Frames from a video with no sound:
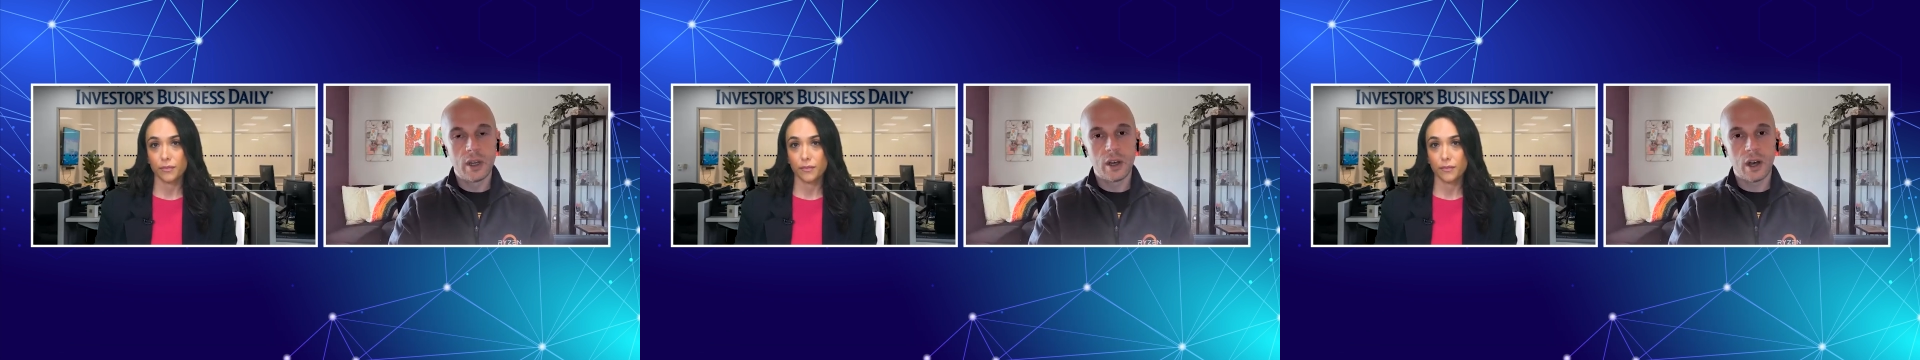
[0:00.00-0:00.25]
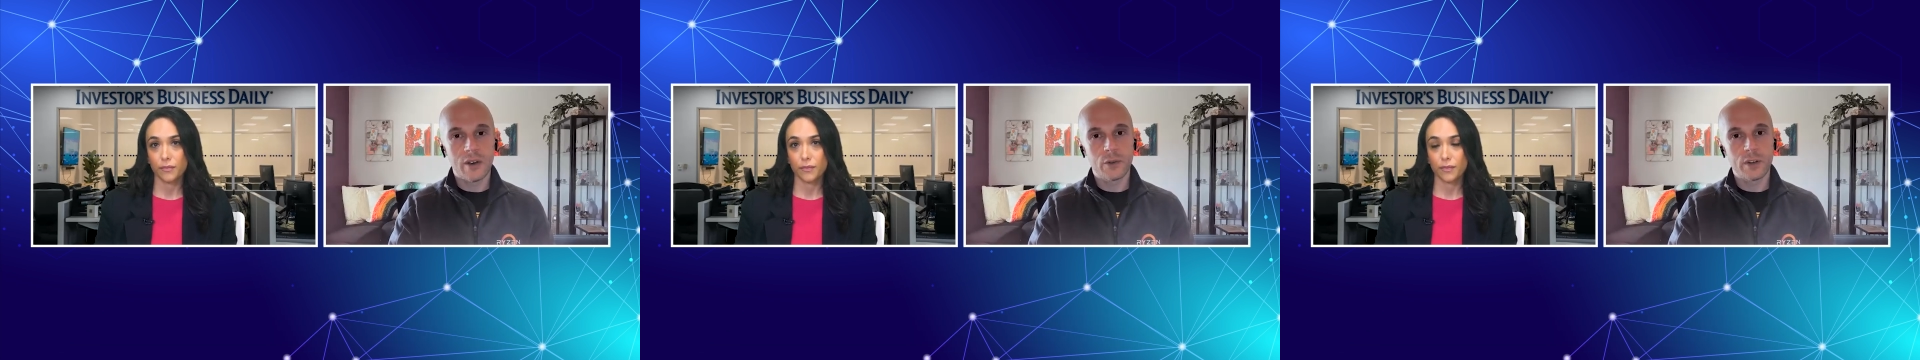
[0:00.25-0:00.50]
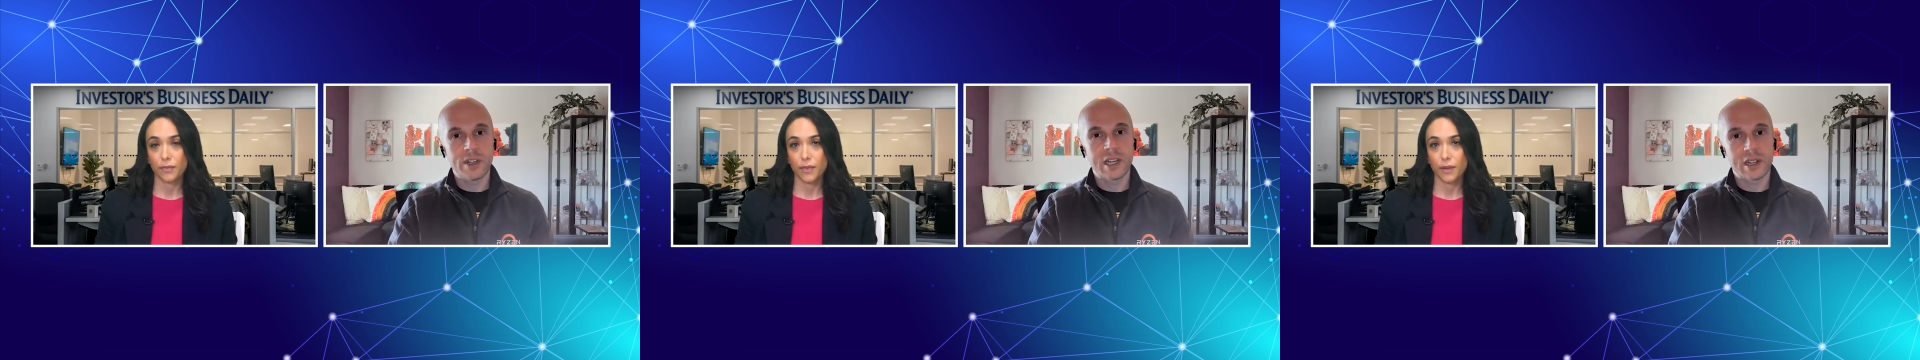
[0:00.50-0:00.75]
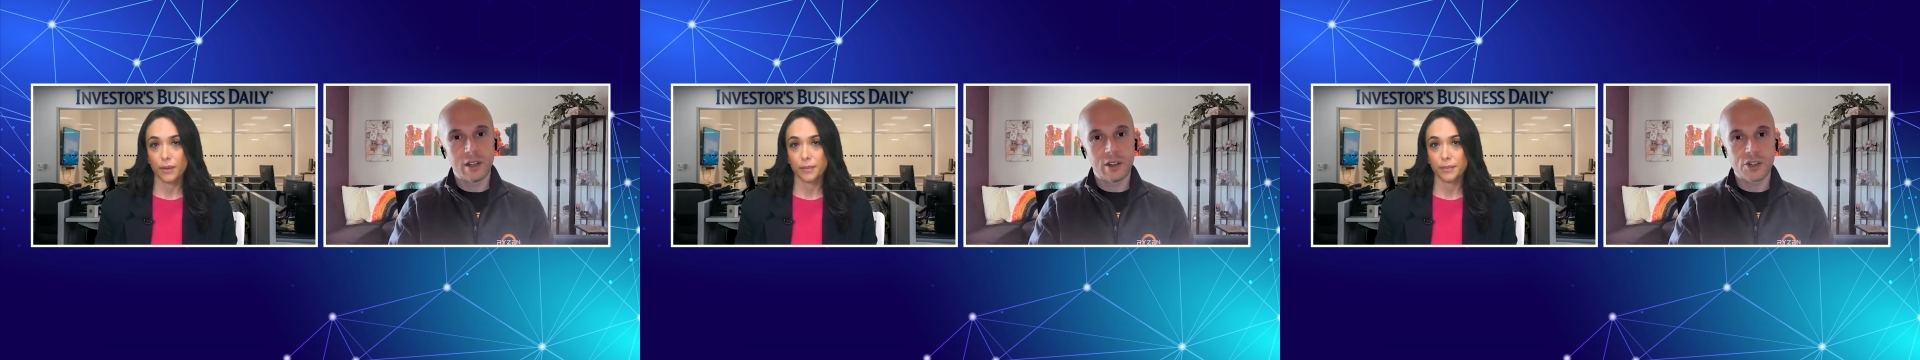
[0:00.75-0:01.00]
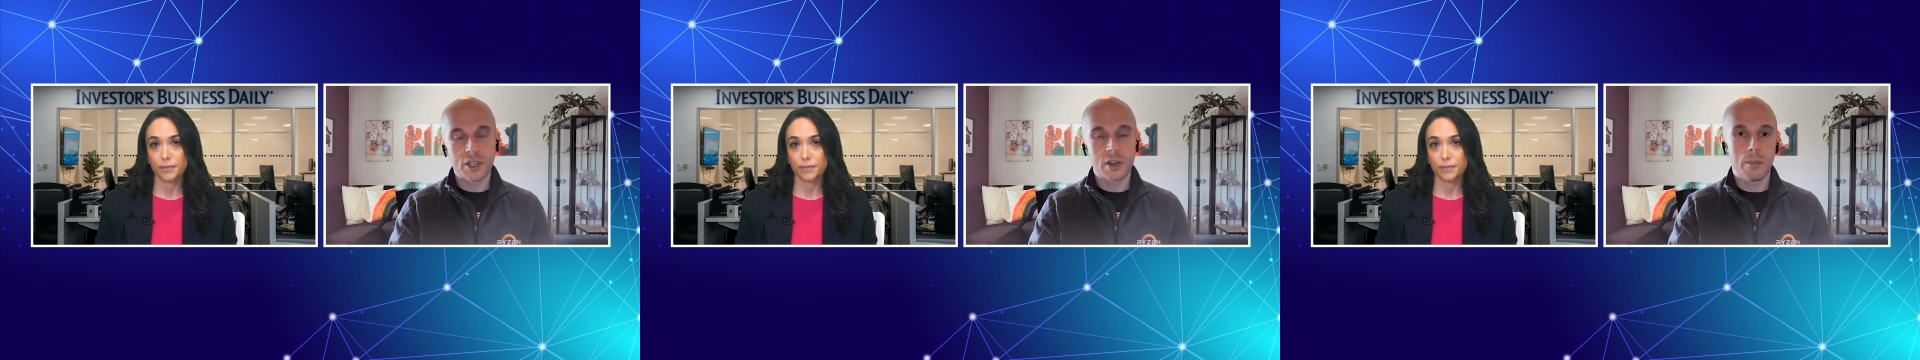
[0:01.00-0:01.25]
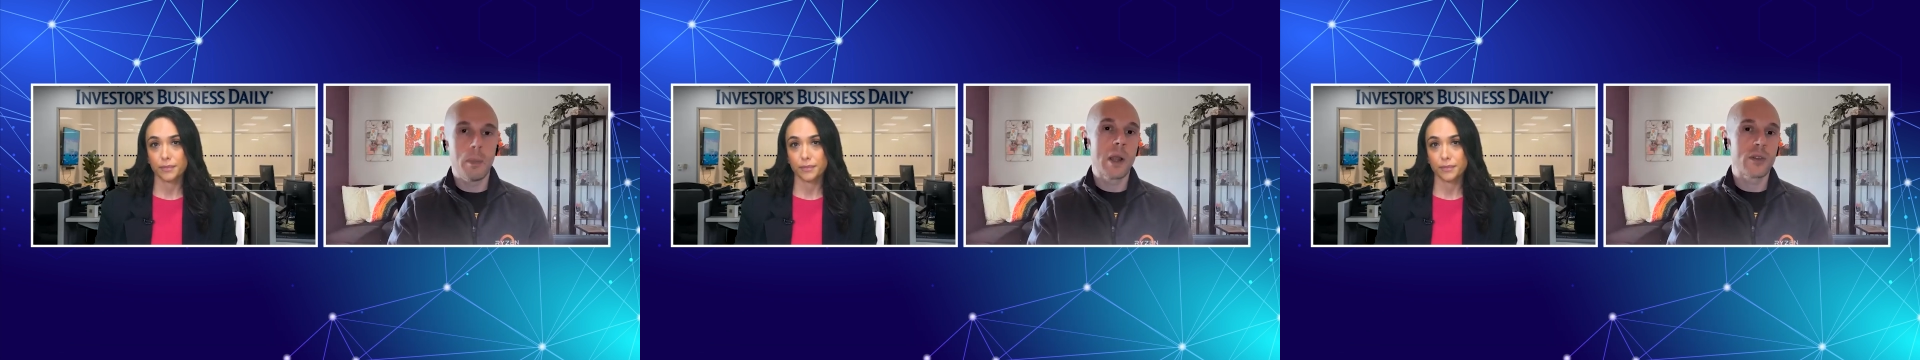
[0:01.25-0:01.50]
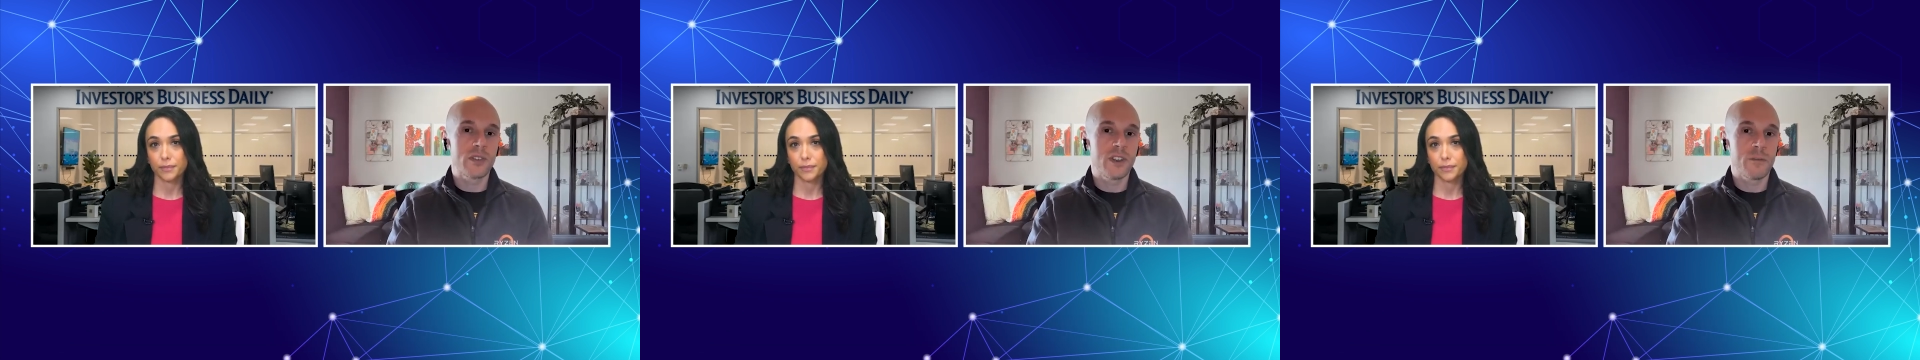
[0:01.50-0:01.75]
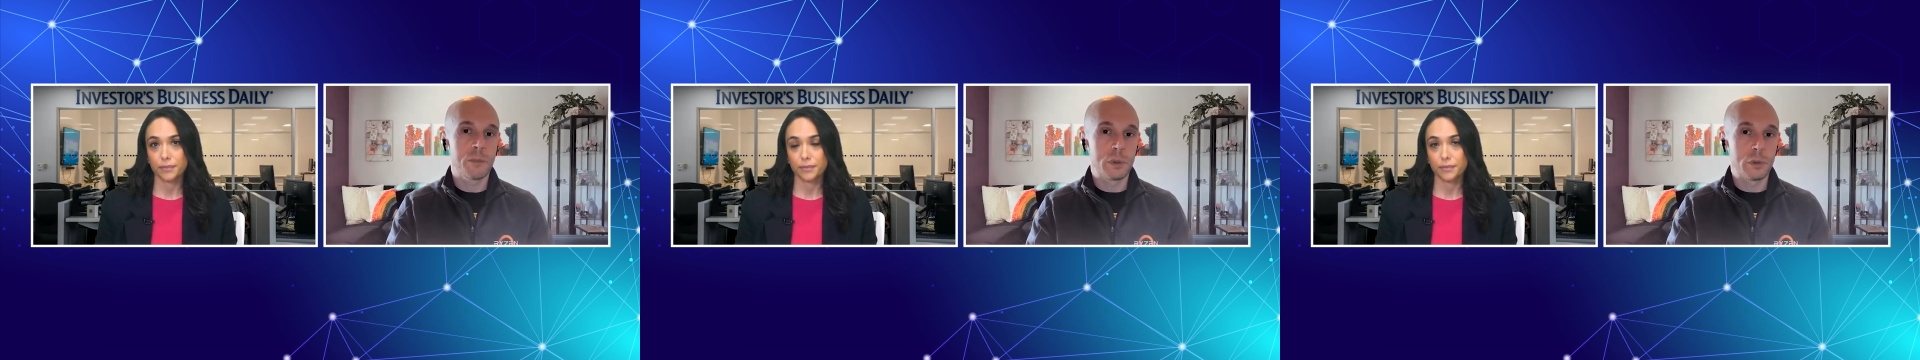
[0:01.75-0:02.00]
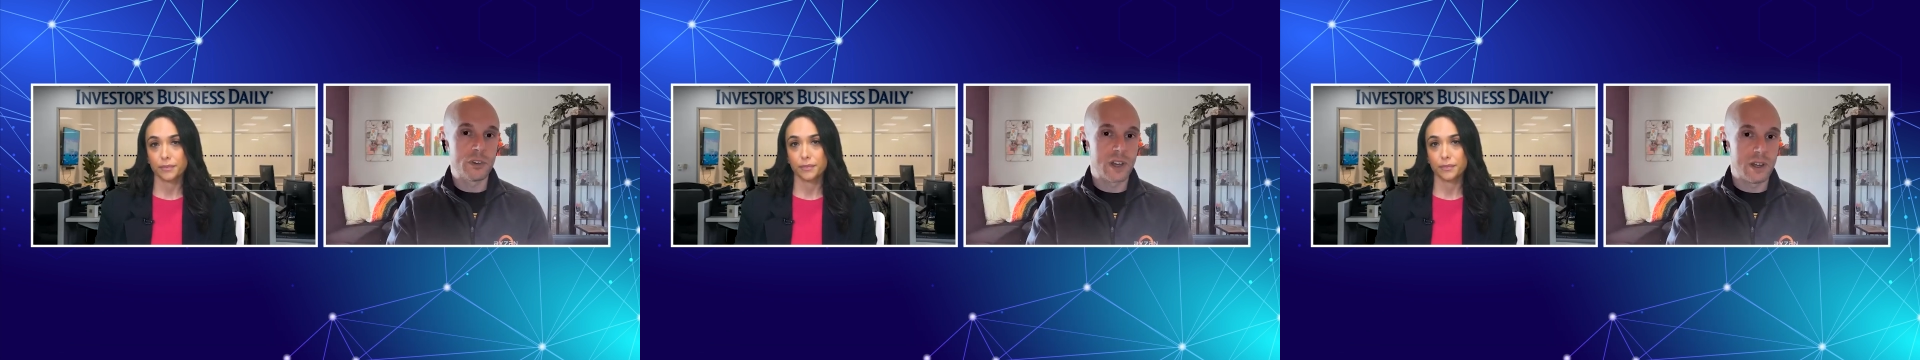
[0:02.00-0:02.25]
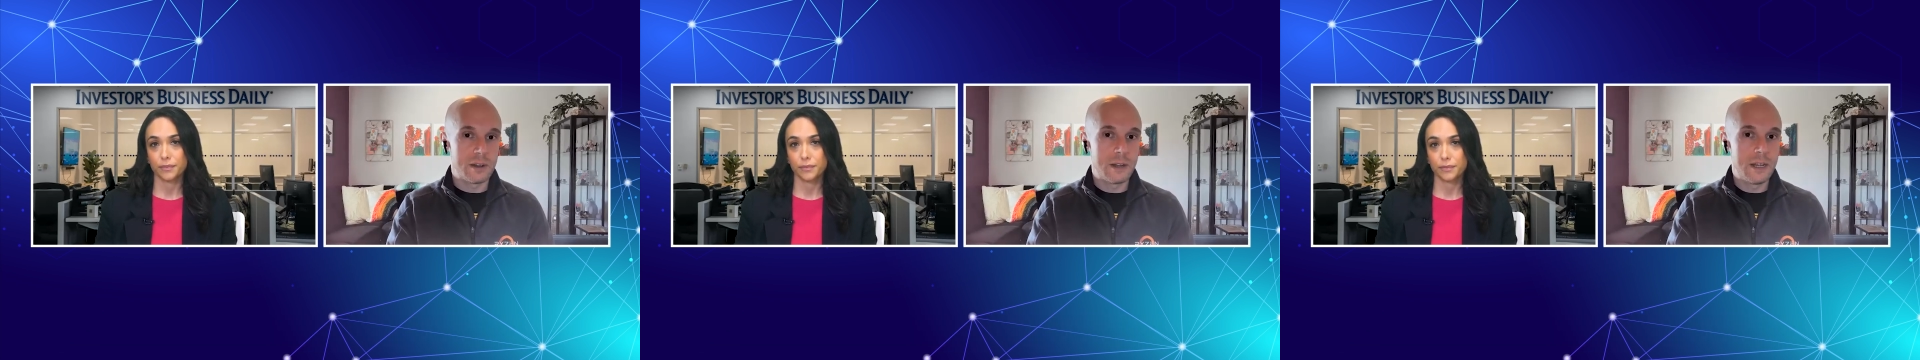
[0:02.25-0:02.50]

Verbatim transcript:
Speaker 1: offer a technology called Microsoft Pluton.